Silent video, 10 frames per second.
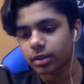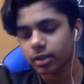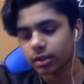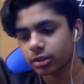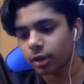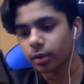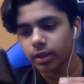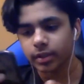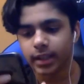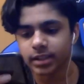So
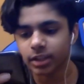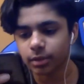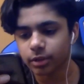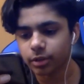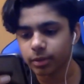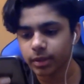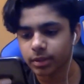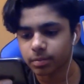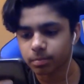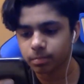next thing I'm going to do is
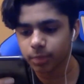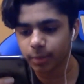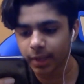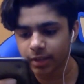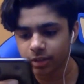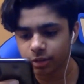go back into your